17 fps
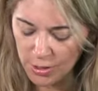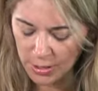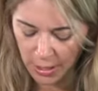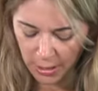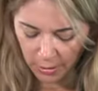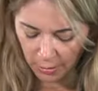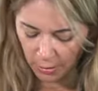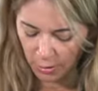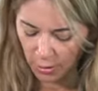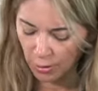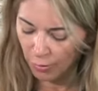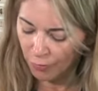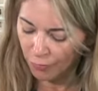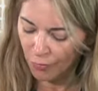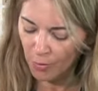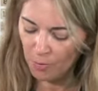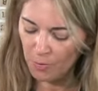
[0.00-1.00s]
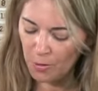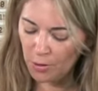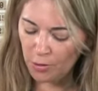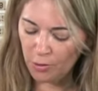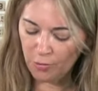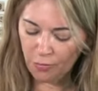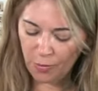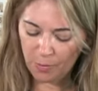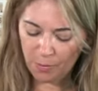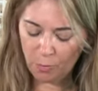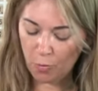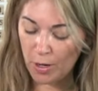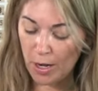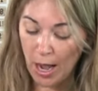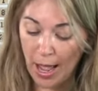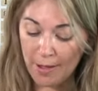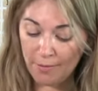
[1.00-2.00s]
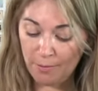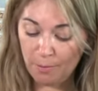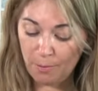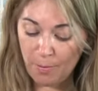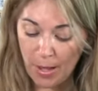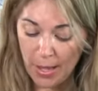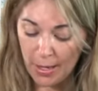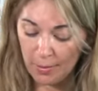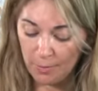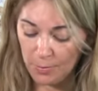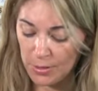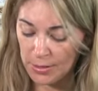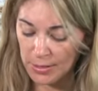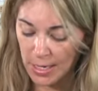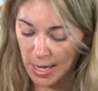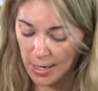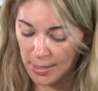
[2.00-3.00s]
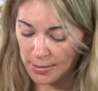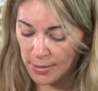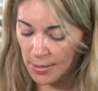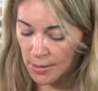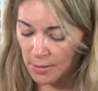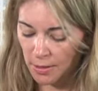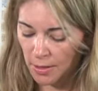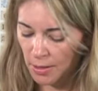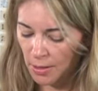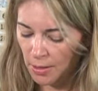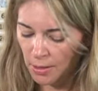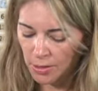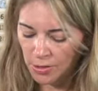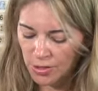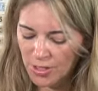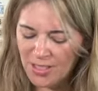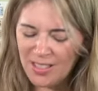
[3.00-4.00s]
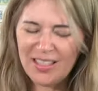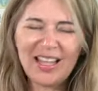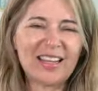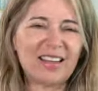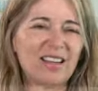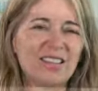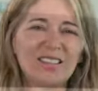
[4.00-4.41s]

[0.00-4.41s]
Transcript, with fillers: just got to learn from learn from what I my mistakes and just let